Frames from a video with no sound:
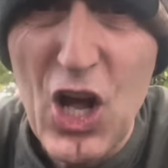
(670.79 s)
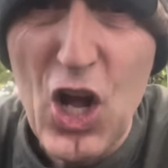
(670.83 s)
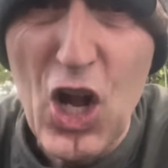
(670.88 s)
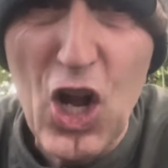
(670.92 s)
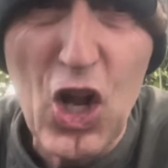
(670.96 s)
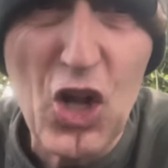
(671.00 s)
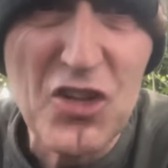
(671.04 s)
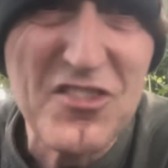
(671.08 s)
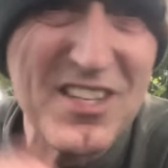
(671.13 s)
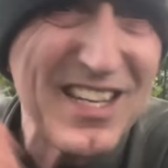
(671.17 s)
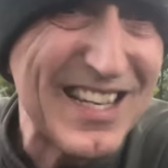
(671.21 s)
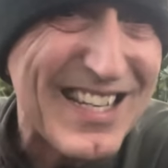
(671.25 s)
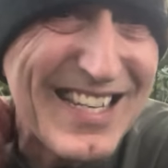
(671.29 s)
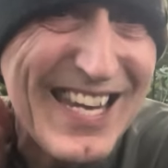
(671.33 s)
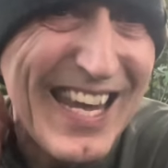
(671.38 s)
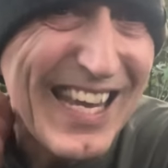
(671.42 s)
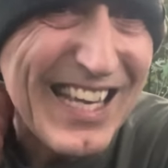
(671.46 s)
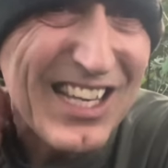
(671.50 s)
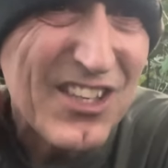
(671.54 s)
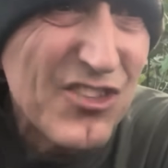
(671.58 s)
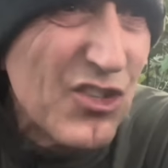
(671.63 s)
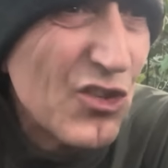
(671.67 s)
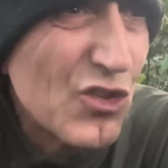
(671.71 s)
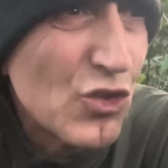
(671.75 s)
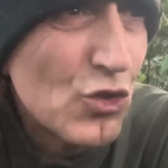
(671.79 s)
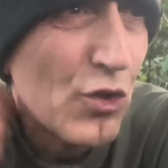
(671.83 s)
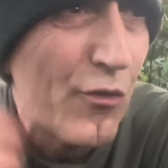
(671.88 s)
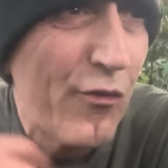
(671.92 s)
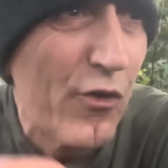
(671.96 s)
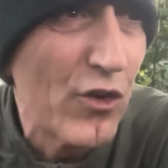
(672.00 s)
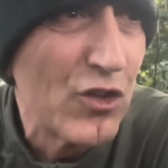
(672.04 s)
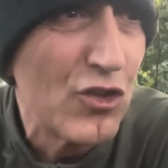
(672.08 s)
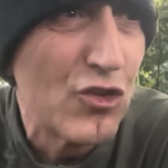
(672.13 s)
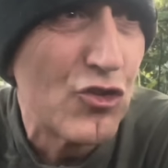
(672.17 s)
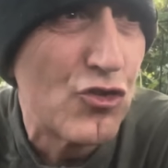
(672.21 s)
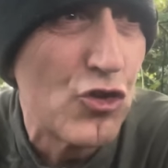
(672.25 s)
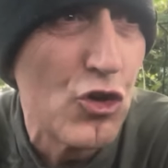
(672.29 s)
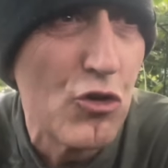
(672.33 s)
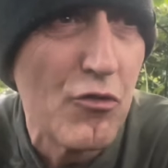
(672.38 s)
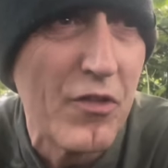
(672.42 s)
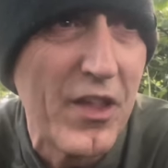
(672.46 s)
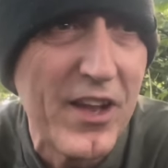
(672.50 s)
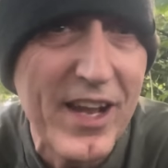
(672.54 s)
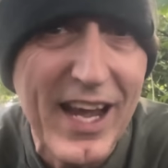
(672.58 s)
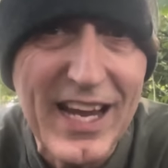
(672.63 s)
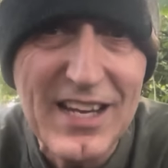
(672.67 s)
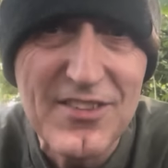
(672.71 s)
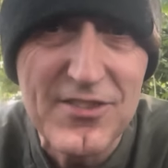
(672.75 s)
lots of ticks and stuff on us during
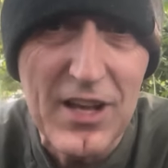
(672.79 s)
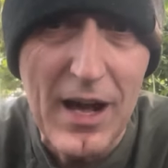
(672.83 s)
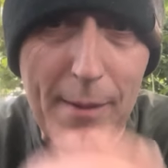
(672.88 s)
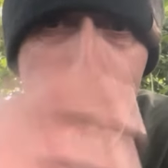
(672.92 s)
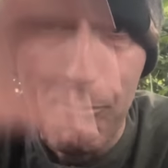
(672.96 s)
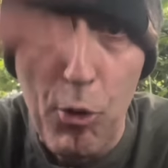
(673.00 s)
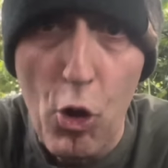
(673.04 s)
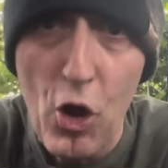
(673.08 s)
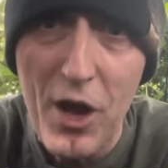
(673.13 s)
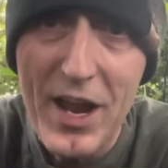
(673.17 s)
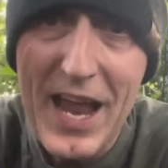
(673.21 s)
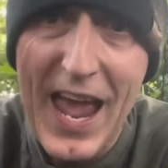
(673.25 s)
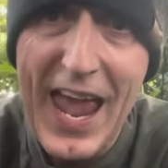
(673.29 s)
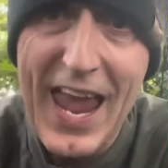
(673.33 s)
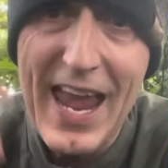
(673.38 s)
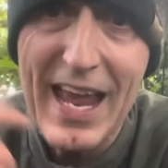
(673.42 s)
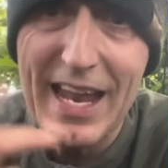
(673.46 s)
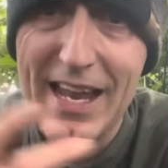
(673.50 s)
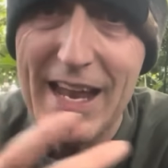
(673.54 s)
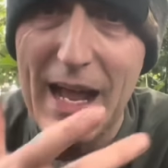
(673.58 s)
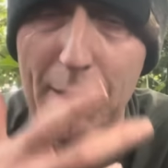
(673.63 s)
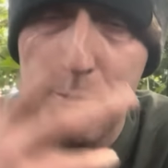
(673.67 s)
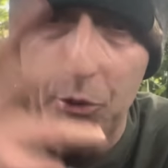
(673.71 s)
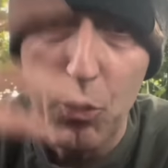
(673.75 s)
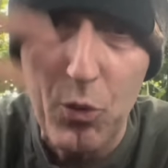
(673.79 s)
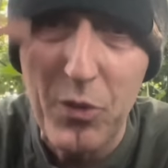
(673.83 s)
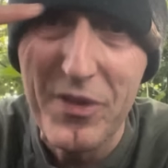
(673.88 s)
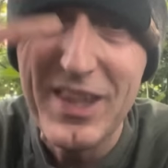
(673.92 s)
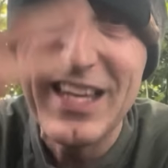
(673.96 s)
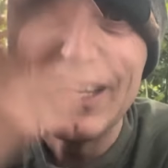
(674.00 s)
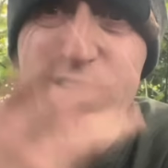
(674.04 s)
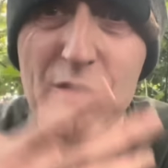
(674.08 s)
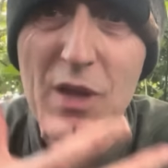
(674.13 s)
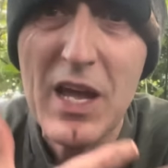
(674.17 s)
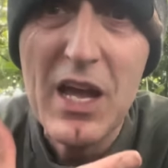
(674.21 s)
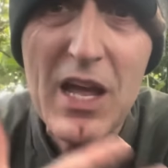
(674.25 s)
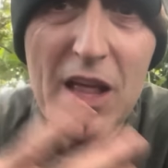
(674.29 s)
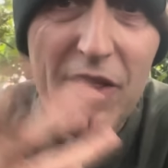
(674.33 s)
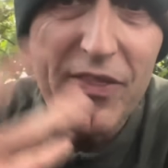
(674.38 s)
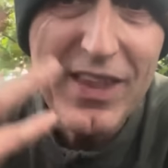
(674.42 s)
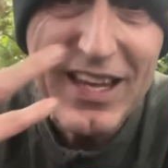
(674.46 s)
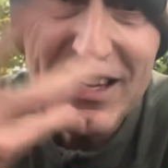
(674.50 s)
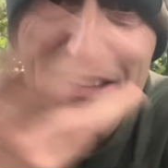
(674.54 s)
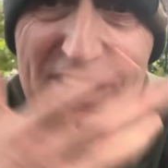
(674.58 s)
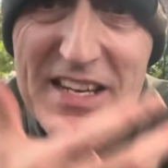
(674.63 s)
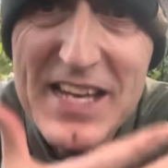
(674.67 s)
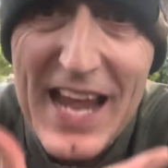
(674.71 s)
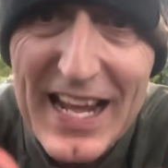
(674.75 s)
the night so i bought a hen i bought one of these
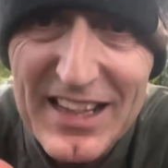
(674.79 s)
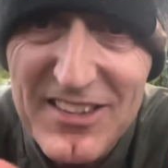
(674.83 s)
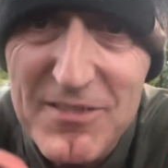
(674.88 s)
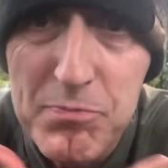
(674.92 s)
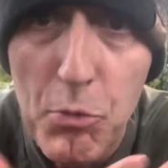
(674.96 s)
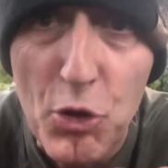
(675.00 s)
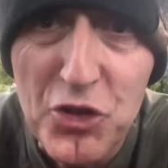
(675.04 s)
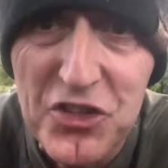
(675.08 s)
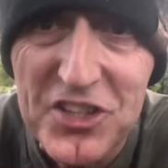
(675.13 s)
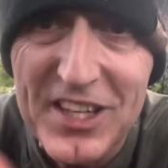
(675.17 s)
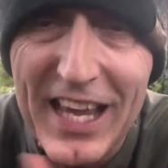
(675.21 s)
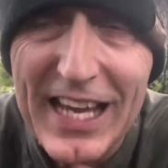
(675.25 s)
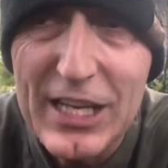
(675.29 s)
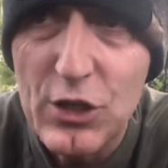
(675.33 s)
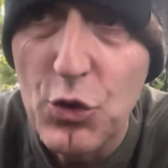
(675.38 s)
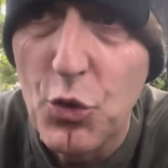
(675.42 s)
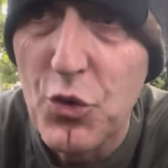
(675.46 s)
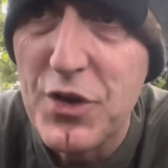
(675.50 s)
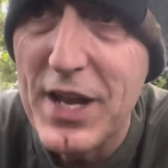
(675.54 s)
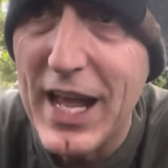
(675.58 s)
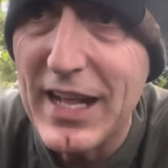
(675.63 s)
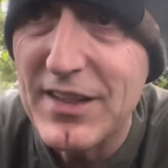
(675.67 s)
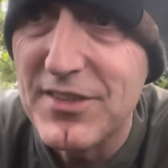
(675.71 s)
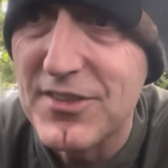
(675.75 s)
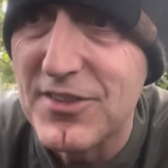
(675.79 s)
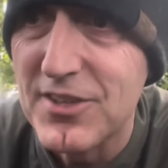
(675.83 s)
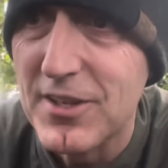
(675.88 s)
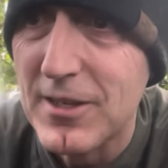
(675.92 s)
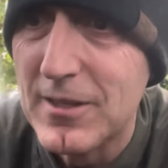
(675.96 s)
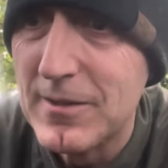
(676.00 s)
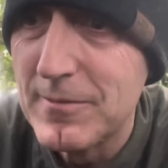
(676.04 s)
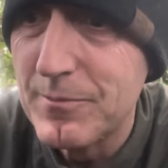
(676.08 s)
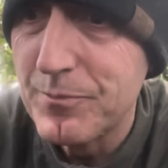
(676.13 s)
these nets mosquito nets